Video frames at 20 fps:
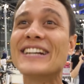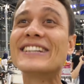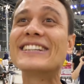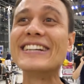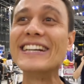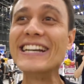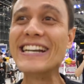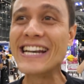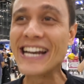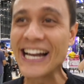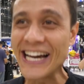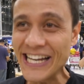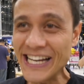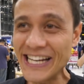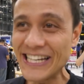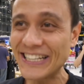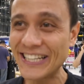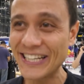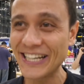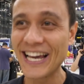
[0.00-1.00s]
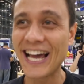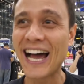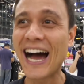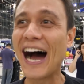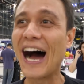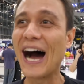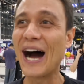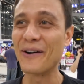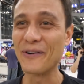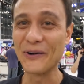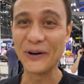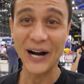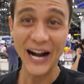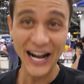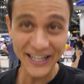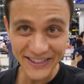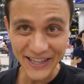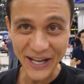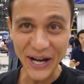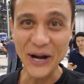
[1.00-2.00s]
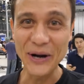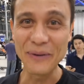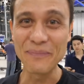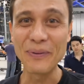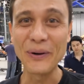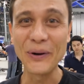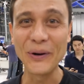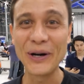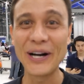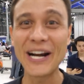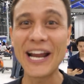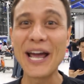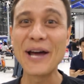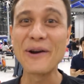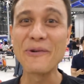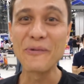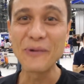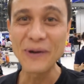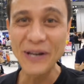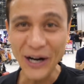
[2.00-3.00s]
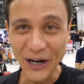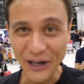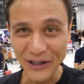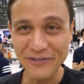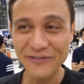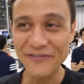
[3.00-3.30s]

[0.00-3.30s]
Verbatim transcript: Tonight, uh, we're at the airport and we are